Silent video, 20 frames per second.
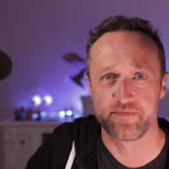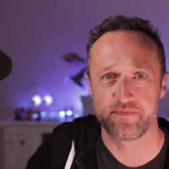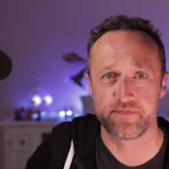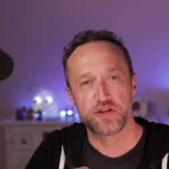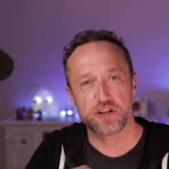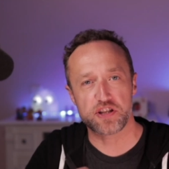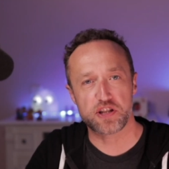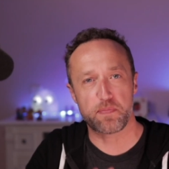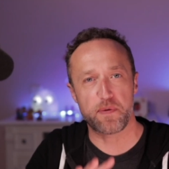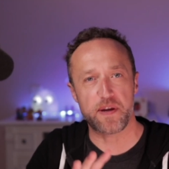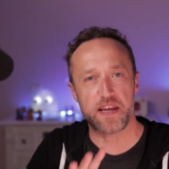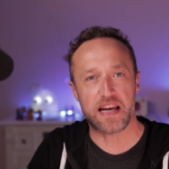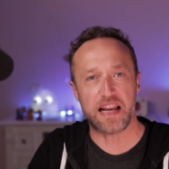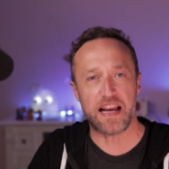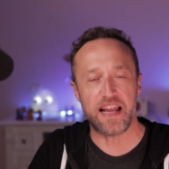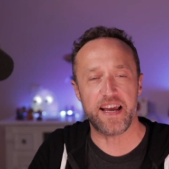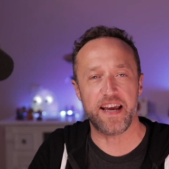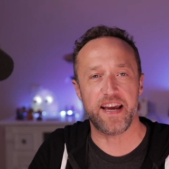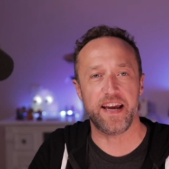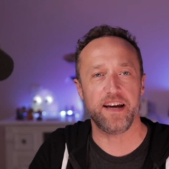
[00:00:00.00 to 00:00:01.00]
Just to be
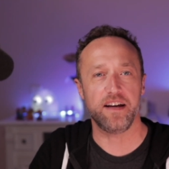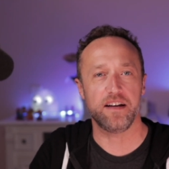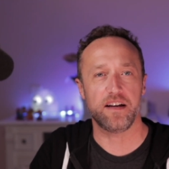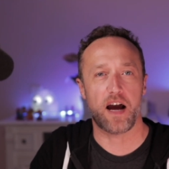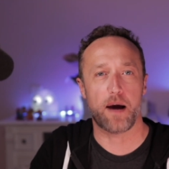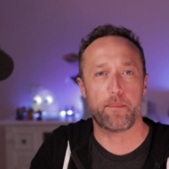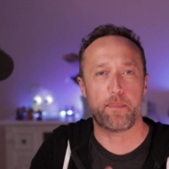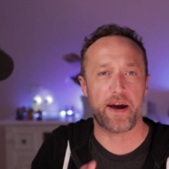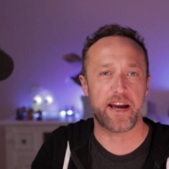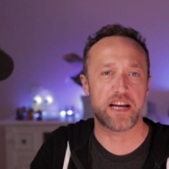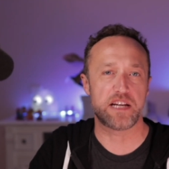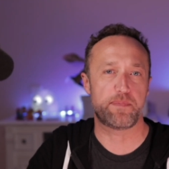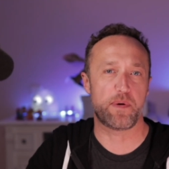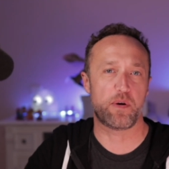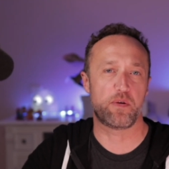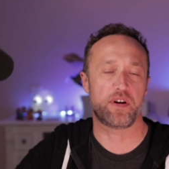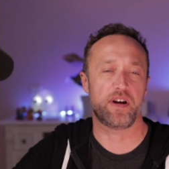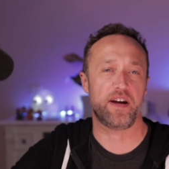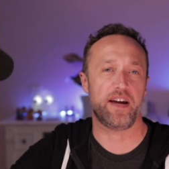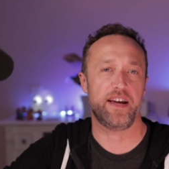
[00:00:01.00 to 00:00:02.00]
clear, a page
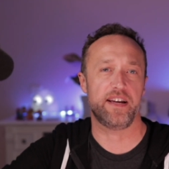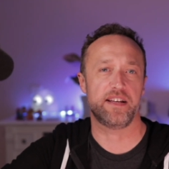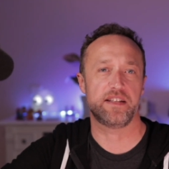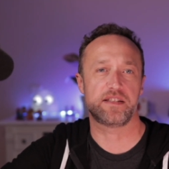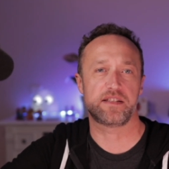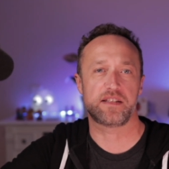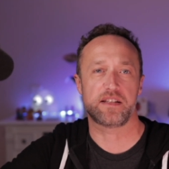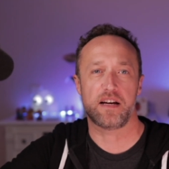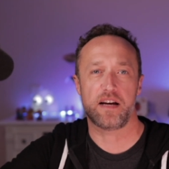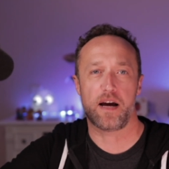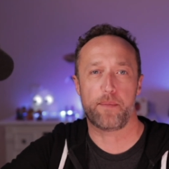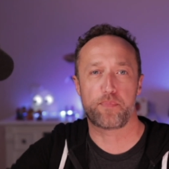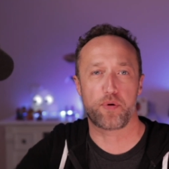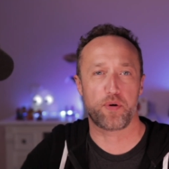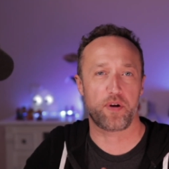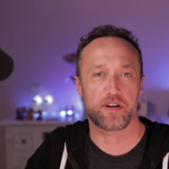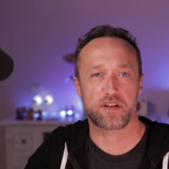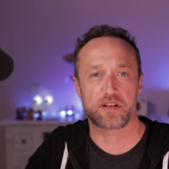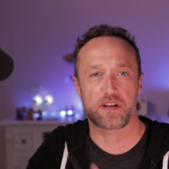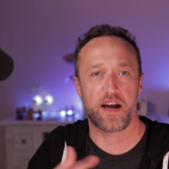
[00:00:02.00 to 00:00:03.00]
builder is a
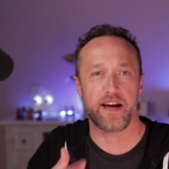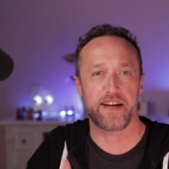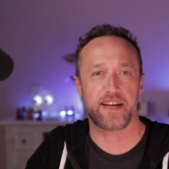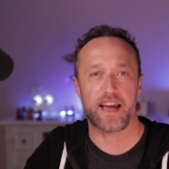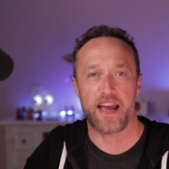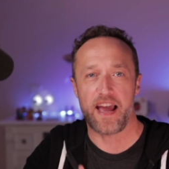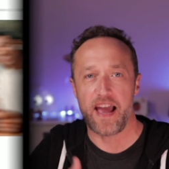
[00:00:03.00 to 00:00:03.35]
product like